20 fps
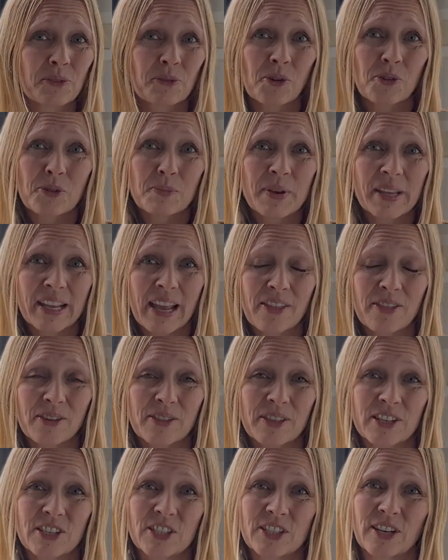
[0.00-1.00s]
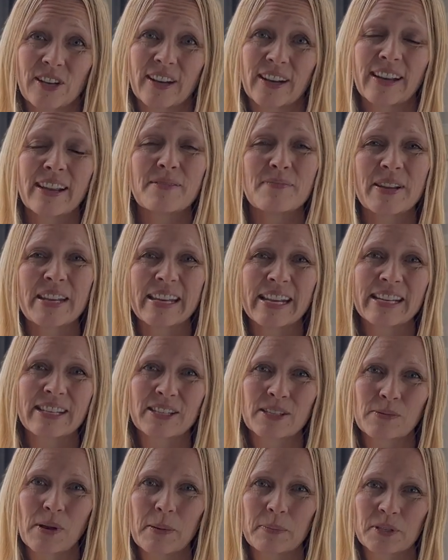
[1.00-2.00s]
grow them together this year. It'd be neat to
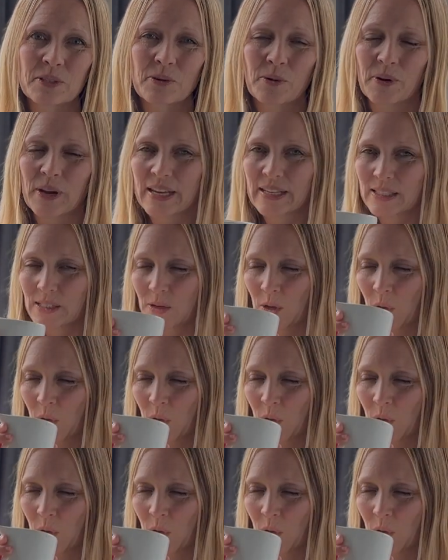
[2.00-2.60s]
swap stories.